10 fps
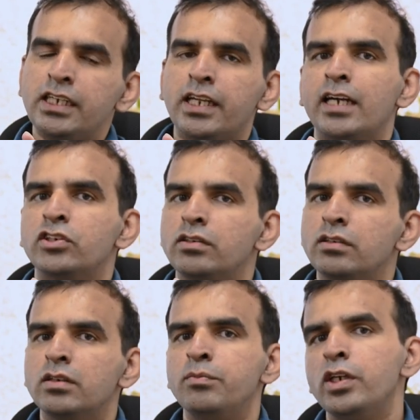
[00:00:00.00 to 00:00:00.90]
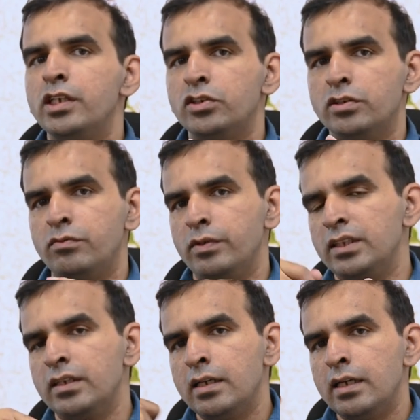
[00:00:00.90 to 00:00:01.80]
interaction, communication with
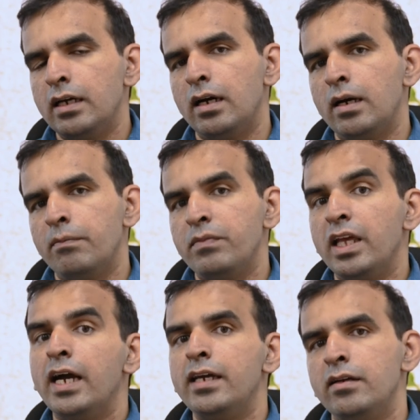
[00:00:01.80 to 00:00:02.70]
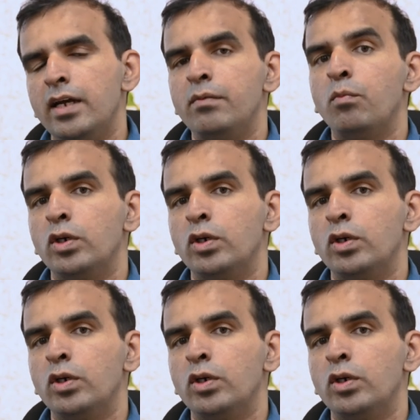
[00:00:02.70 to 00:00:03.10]
uh, A I and